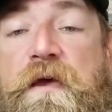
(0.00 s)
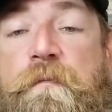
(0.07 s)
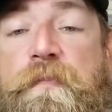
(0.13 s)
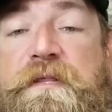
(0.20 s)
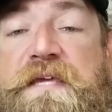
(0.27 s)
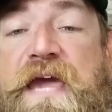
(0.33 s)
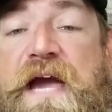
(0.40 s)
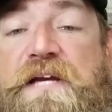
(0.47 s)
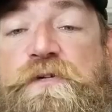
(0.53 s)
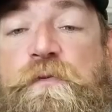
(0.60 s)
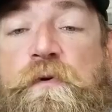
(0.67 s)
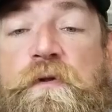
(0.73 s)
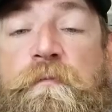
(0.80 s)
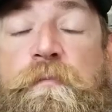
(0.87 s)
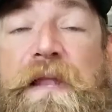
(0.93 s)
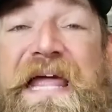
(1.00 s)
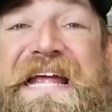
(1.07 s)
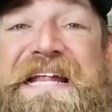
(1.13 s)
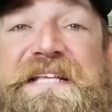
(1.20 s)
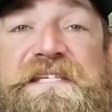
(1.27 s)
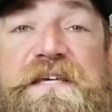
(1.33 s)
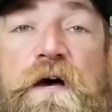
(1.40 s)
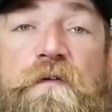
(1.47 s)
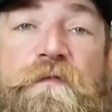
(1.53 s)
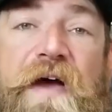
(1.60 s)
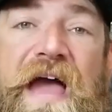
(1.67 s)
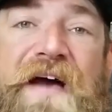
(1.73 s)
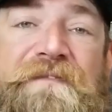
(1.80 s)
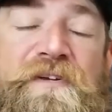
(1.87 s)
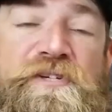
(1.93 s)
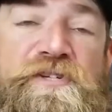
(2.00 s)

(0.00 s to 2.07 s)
but the actual blade itself I haven't